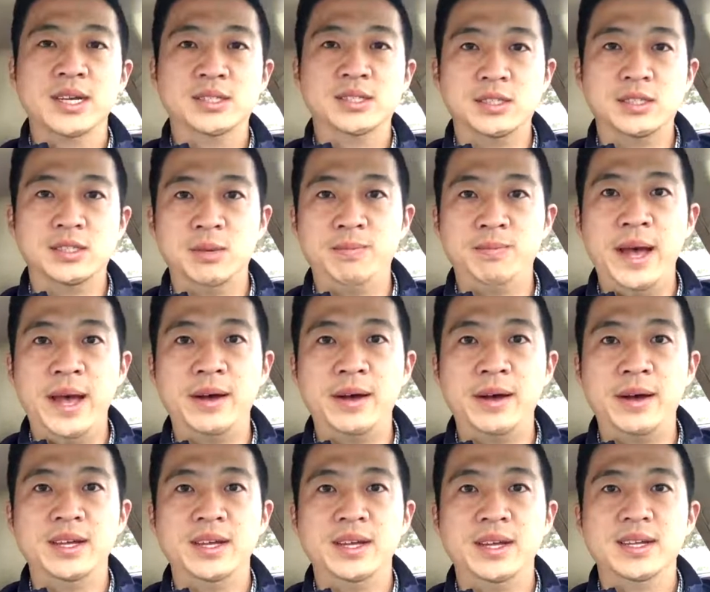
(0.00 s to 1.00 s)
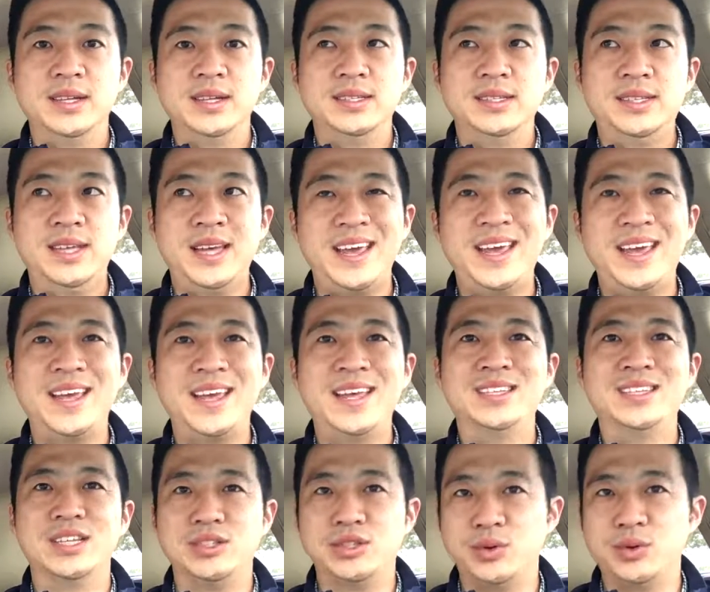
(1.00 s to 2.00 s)
So it's about
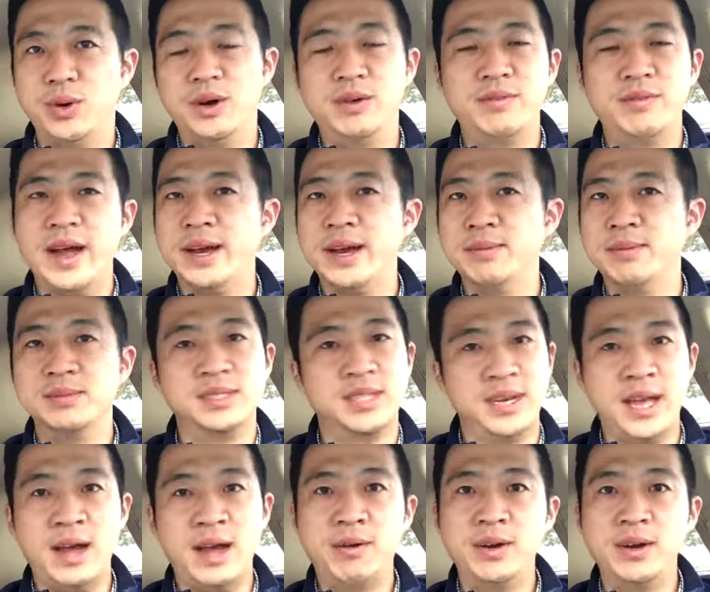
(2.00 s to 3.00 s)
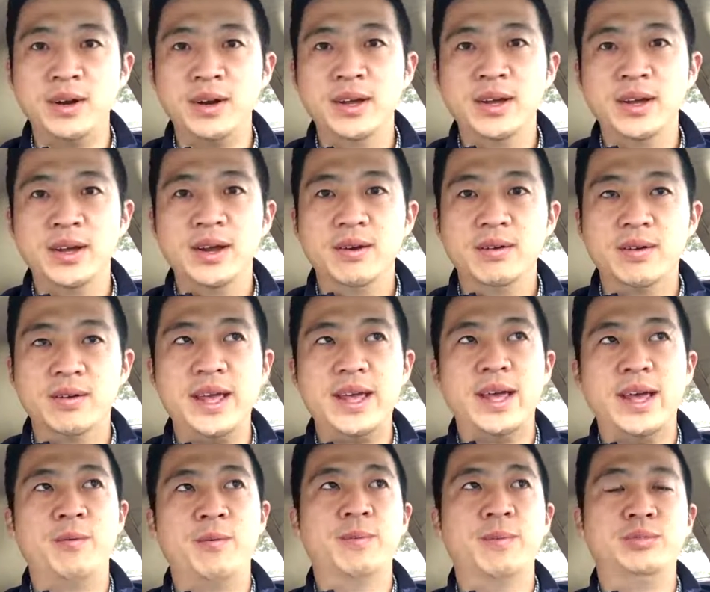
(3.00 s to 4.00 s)
10 to 12 items an hour,
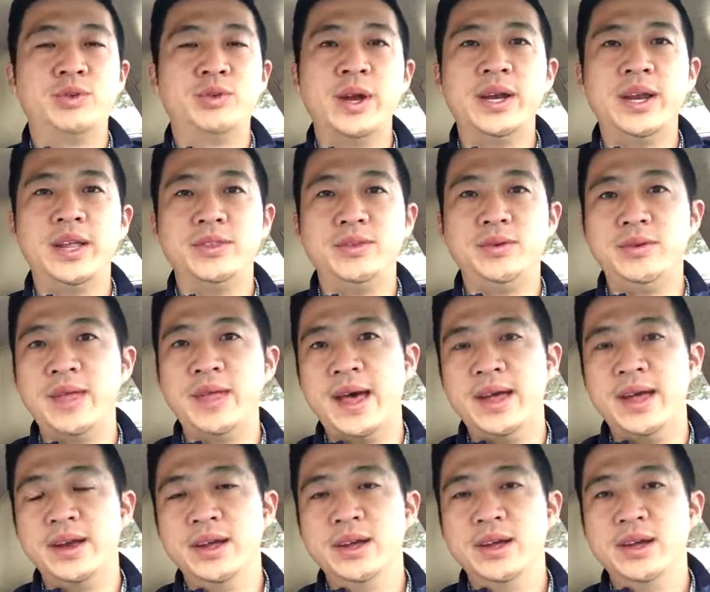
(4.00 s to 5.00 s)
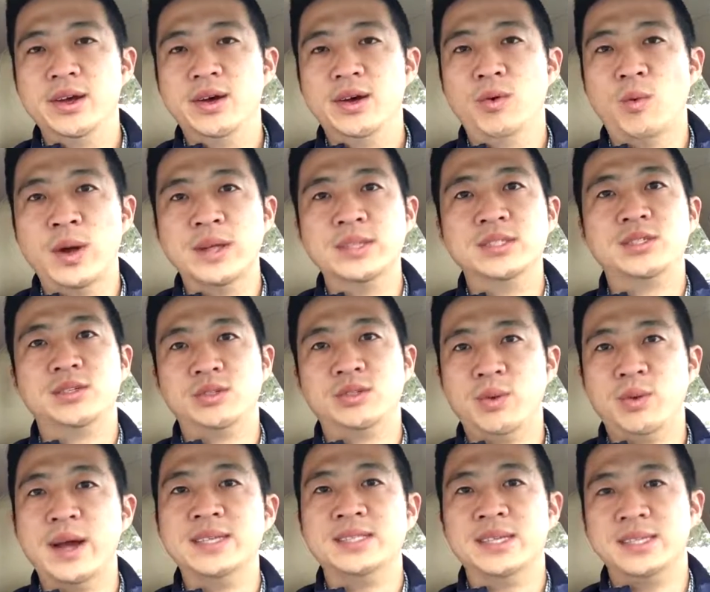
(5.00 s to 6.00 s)
right? And I'm trying to do that once or
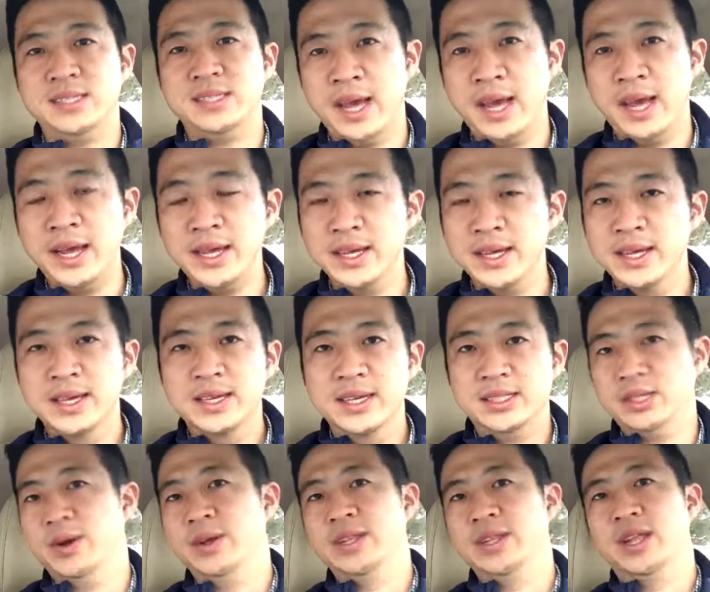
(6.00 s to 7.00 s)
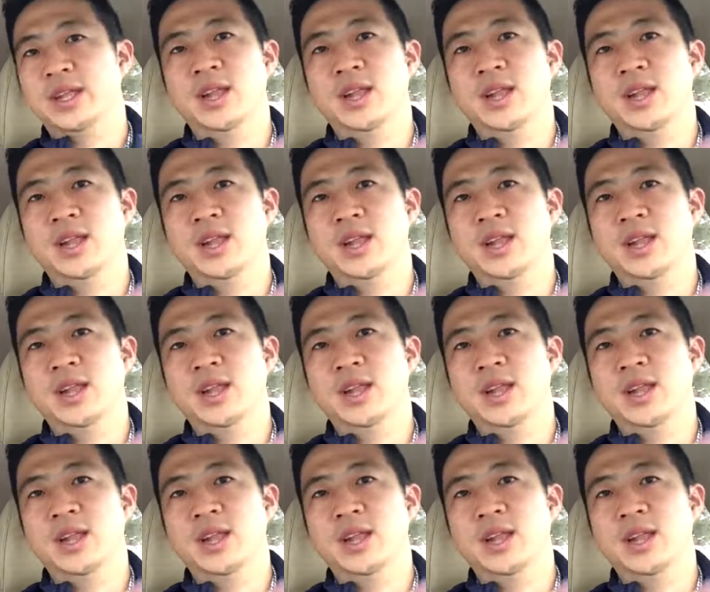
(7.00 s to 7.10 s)
twice a day. So on the